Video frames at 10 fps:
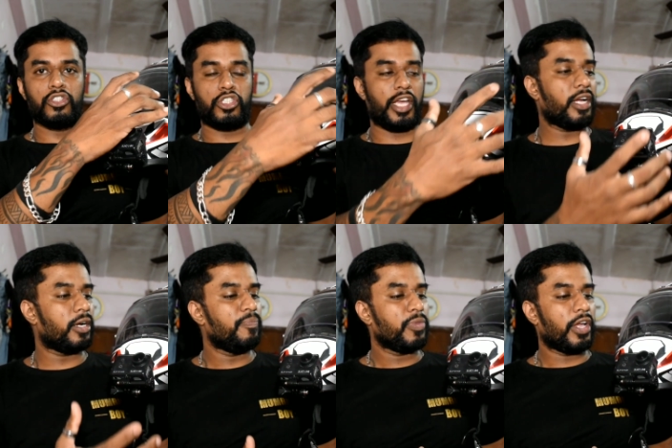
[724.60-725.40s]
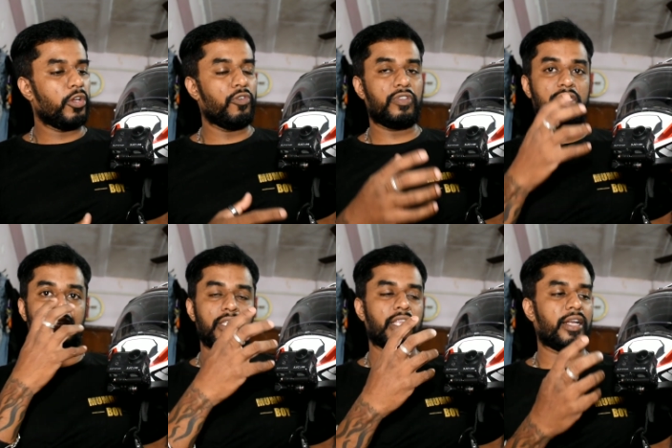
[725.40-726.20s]
shake. You've
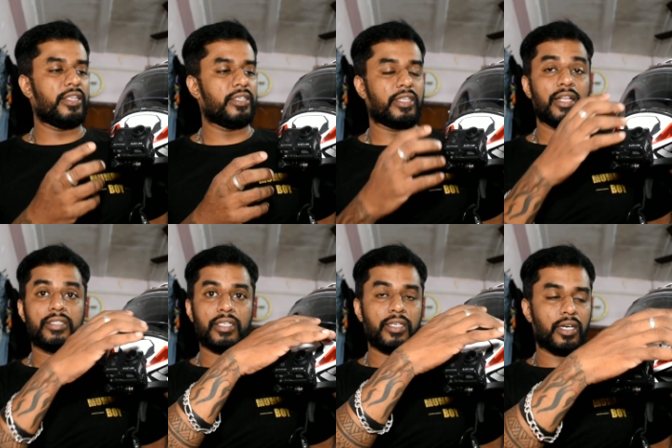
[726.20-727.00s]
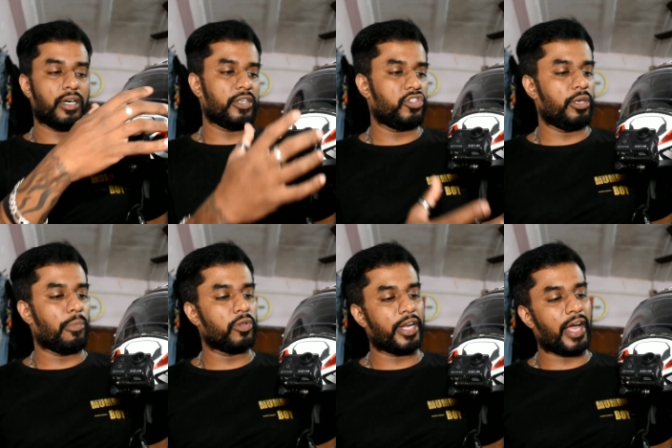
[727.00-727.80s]
seen that the Telsin chin
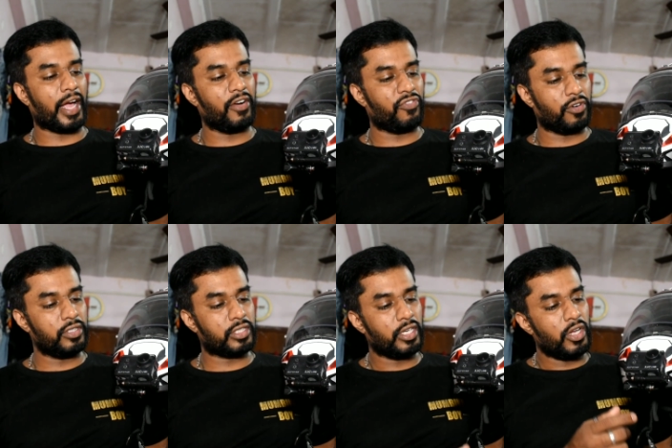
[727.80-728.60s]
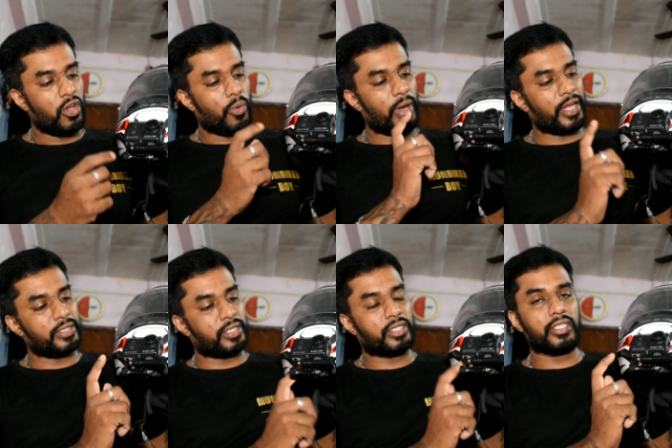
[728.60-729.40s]
mount that I had first,
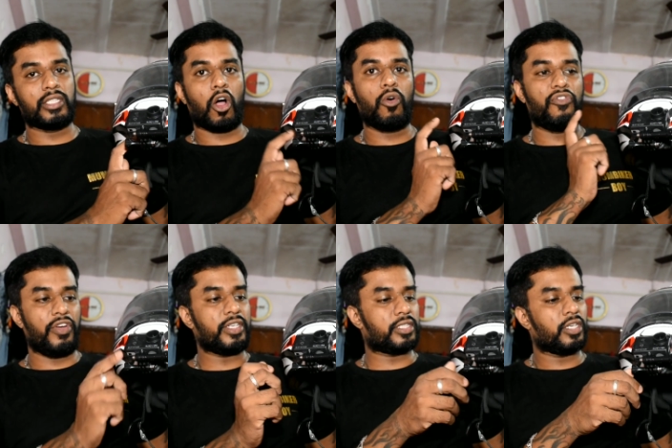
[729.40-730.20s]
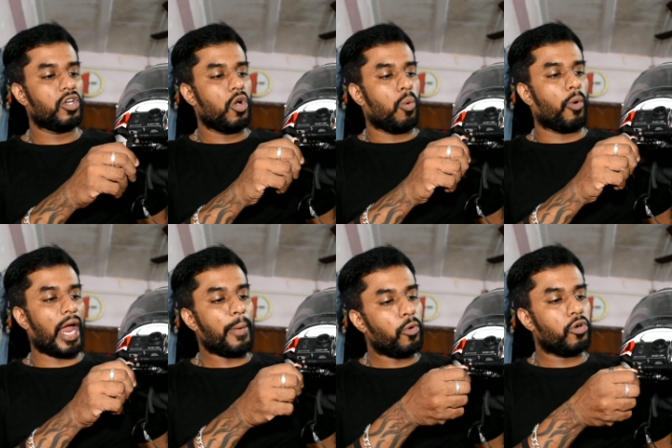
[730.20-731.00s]
whereas this is now fixed. What
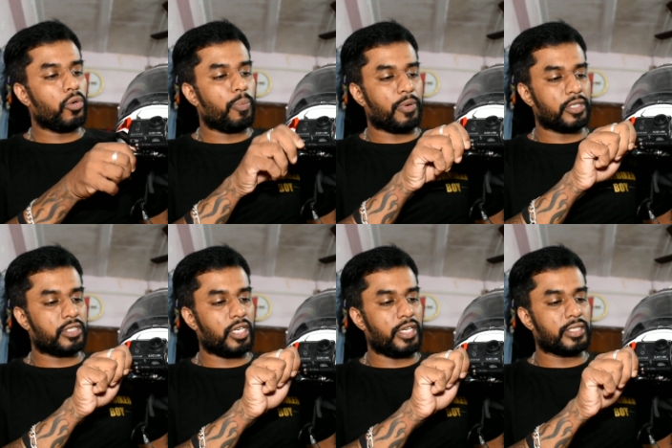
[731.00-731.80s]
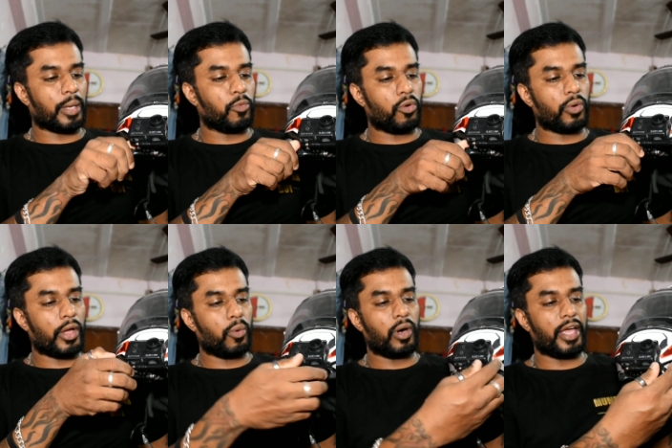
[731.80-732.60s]
I'm going to do personally is I
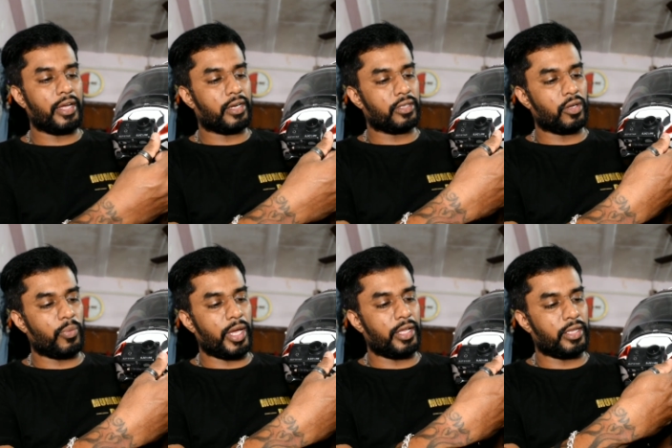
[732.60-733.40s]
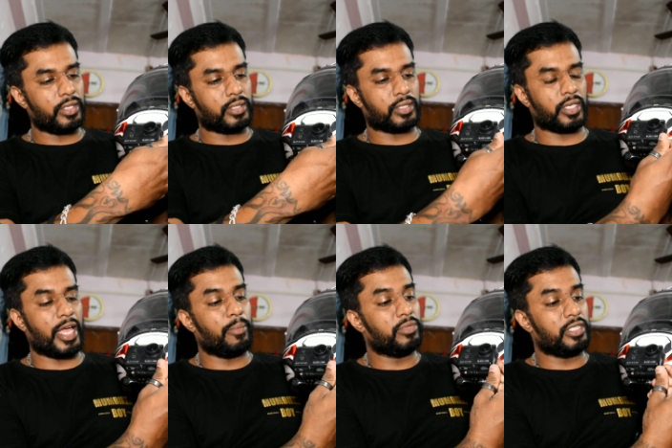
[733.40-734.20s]
don't like the way this
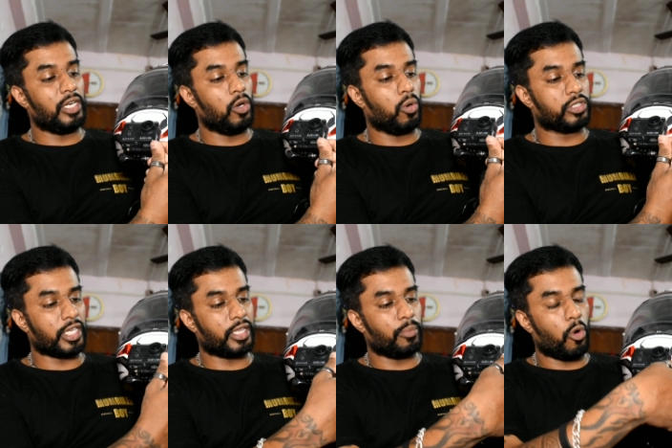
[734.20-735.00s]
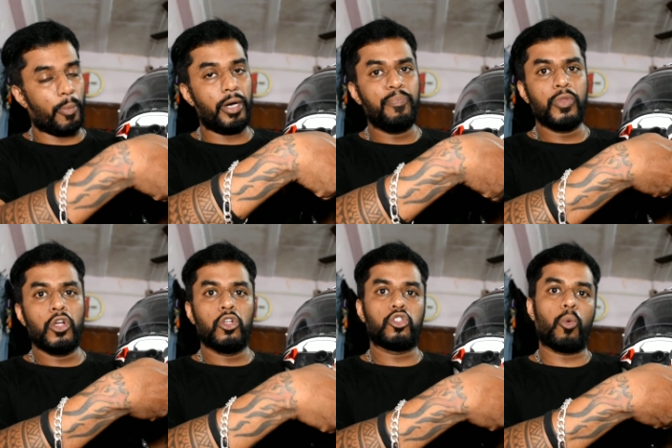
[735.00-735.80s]
MC looks at the moment.
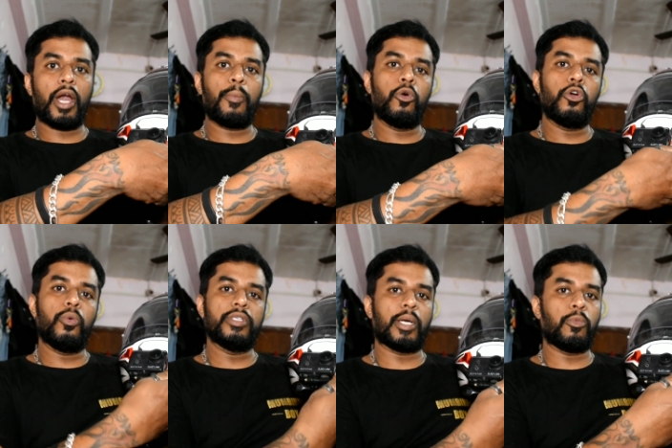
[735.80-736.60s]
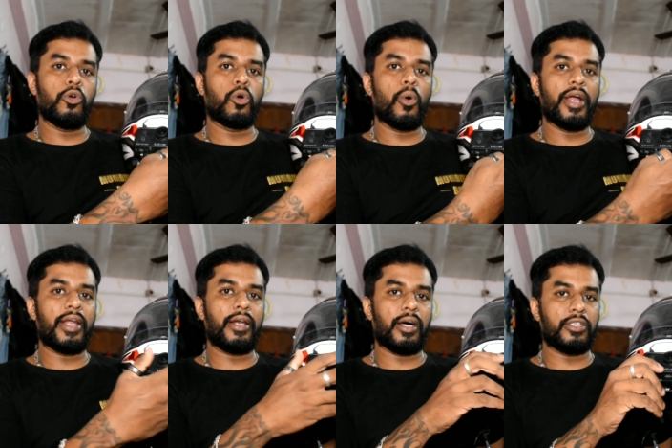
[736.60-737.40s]
So what I'm going to do is I'm going to go ahead
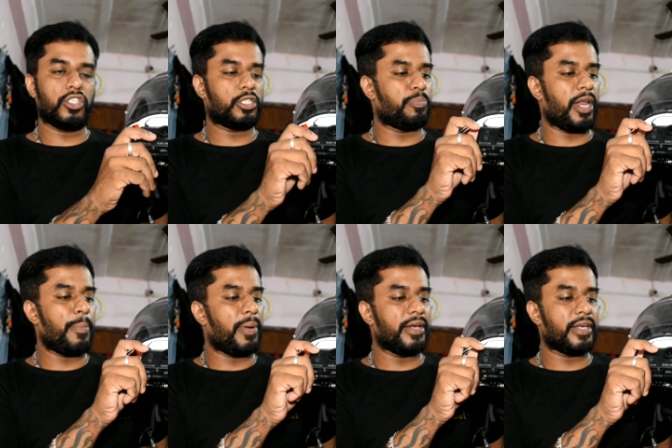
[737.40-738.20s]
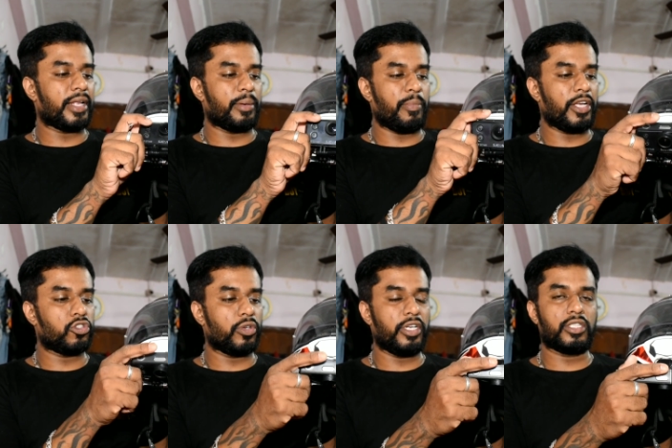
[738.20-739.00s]
and just spray paint it and make
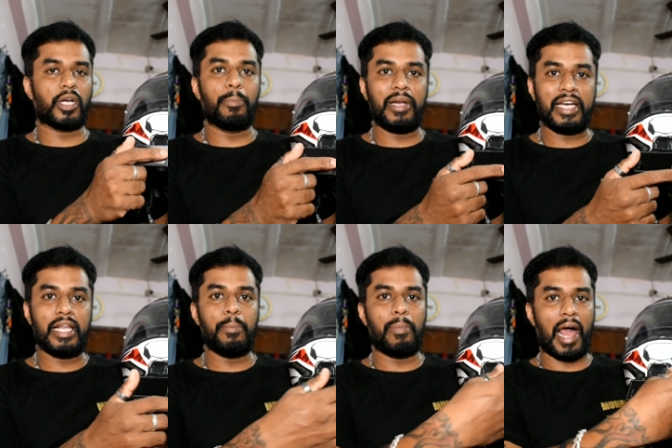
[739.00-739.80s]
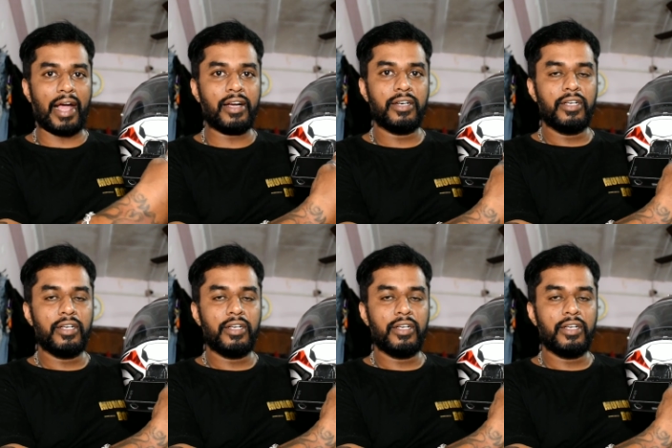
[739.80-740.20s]
sure it's completely black